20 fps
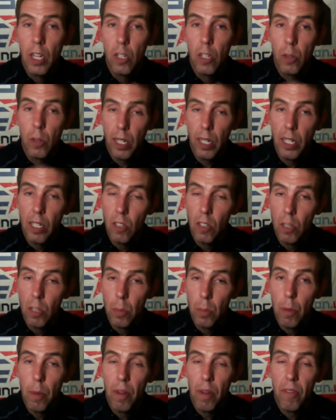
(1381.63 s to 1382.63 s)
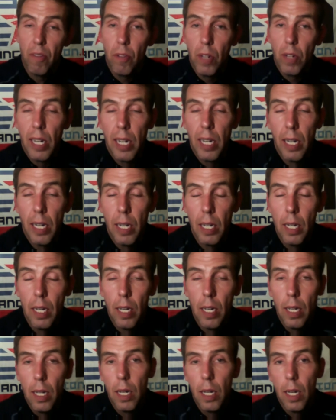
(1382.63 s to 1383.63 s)
so I can easily put my foot in
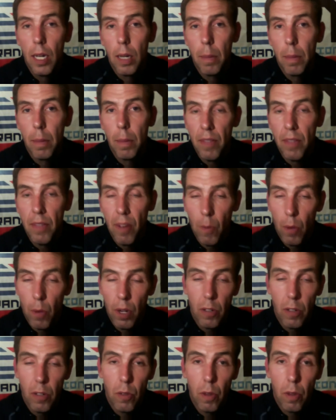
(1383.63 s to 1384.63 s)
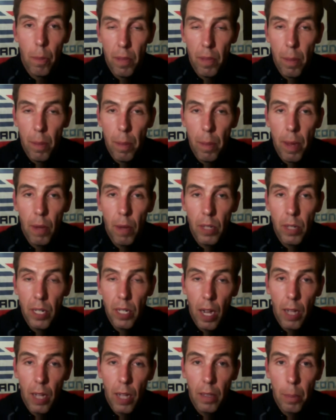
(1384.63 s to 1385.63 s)
if I want to do the mounting
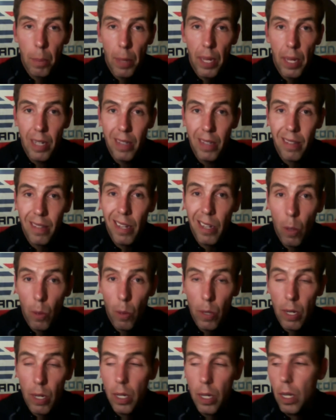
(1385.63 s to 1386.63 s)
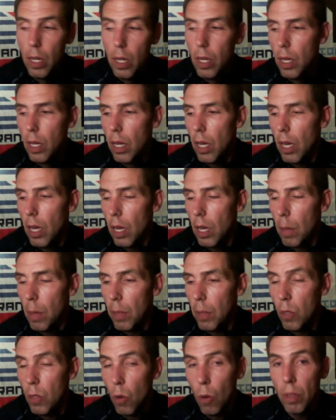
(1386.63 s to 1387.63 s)
on the bike in, say, Kona. But
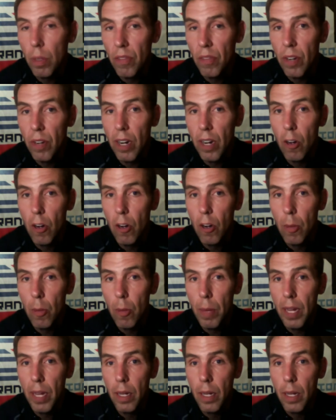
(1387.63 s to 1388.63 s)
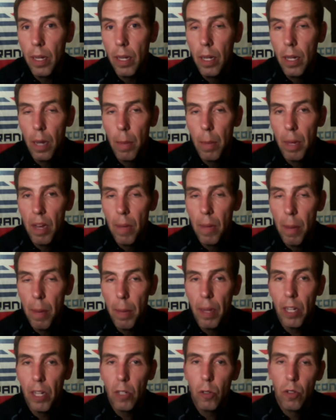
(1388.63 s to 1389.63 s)
normally for an Ironman, I'll have my
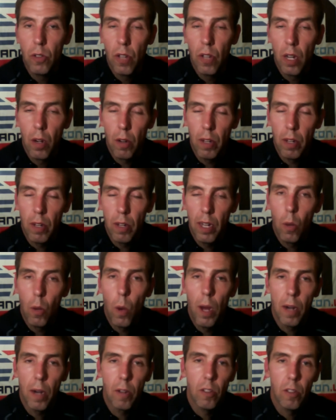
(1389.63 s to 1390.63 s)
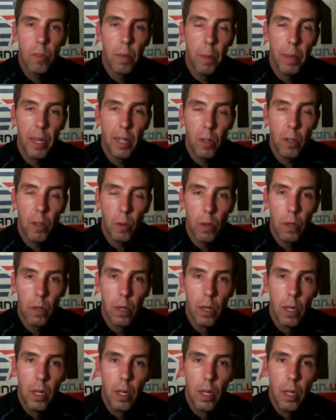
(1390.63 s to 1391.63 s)
bike shoes on. I'll kind of waddle to my bike or
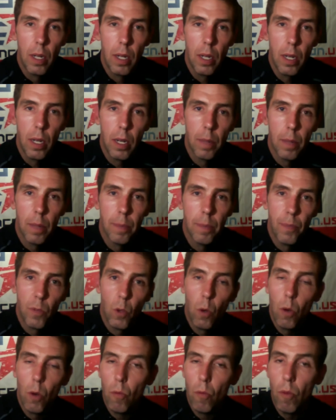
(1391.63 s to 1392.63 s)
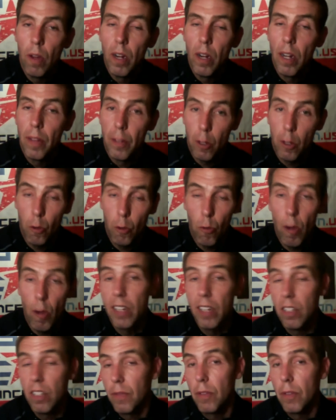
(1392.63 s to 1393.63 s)
run on the
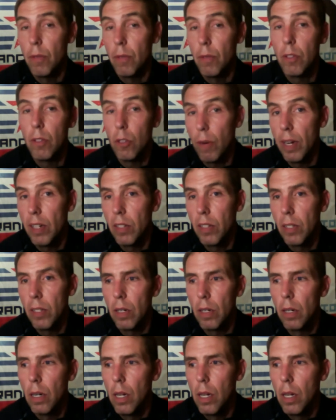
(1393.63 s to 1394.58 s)
grass if there is grass there.